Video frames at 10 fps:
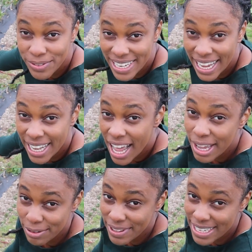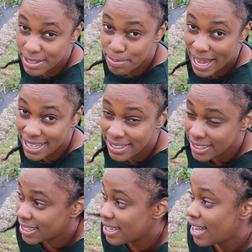for dear life in this bed,
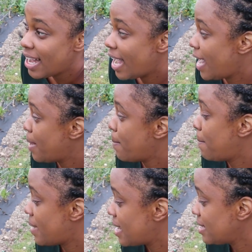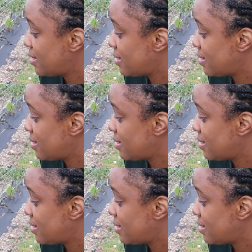but